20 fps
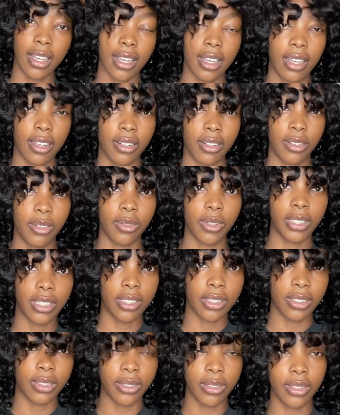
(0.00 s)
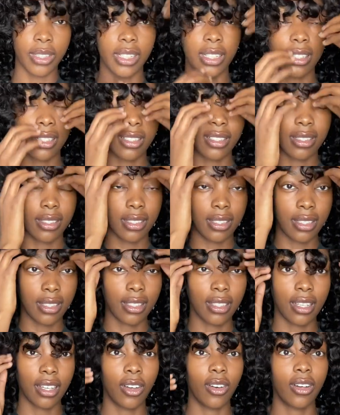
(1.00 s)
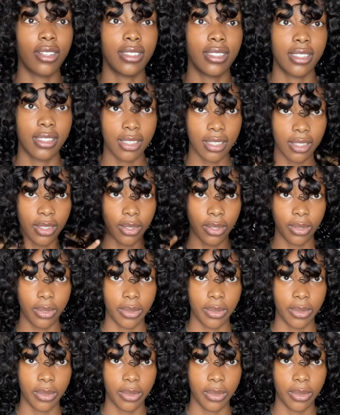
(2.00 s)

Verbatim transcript: I don't know what to do yet. I can't see though.